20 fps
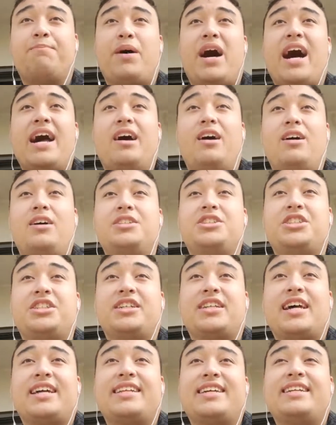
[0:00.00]
biology
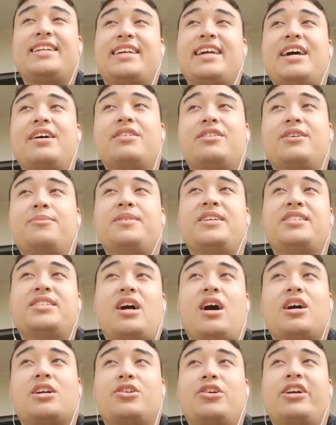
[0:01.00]
and I didn't get to be a
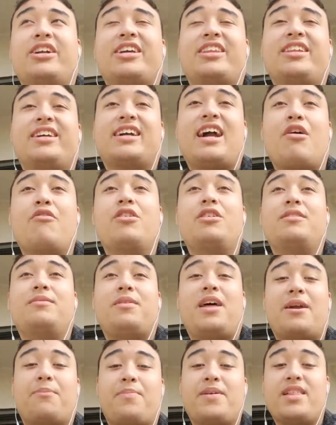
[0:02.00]
doctor or anything, I wouldn't
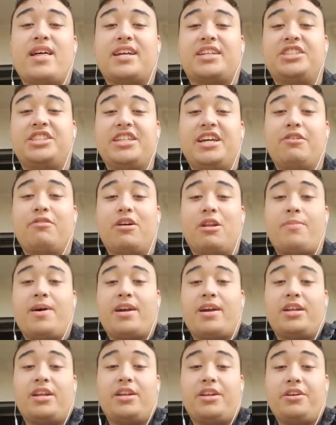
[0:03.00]
like be like shit. What am I
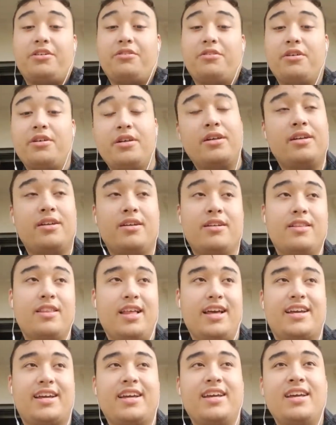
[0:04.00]
gonna do?
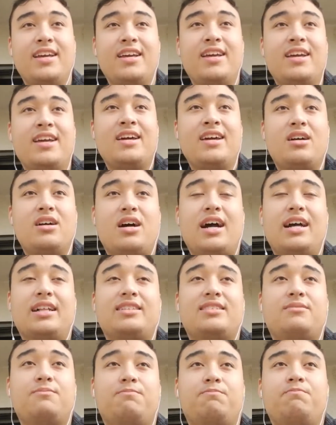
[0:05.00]
Like I'd
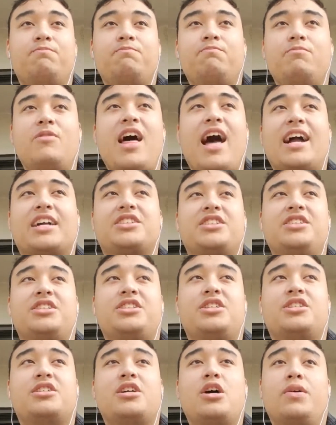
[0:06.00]
actually
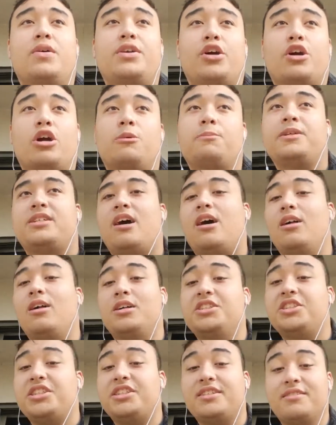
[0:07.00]
just go into
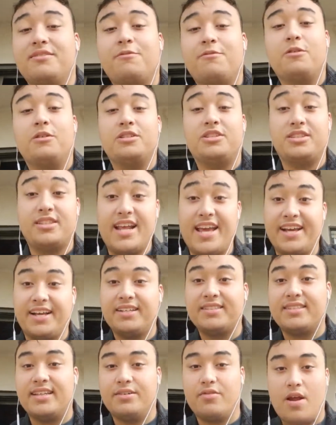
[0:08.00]
herpetology for snakes
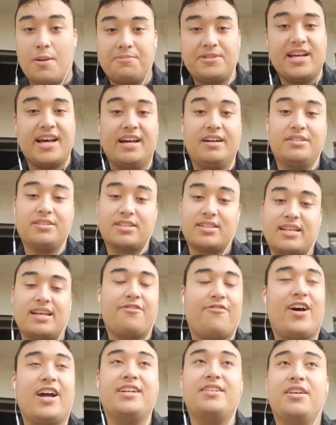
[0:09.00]
and reptiles because I
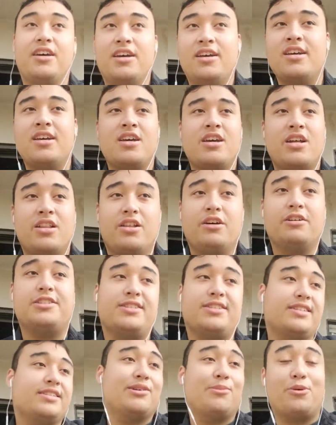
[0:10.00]
find those
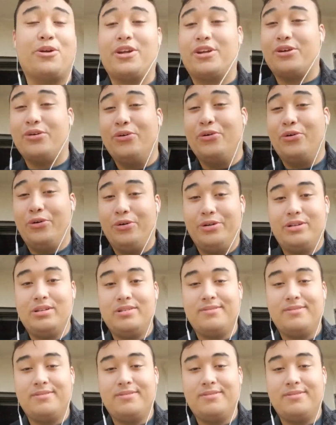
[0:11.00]
things are pretty cool.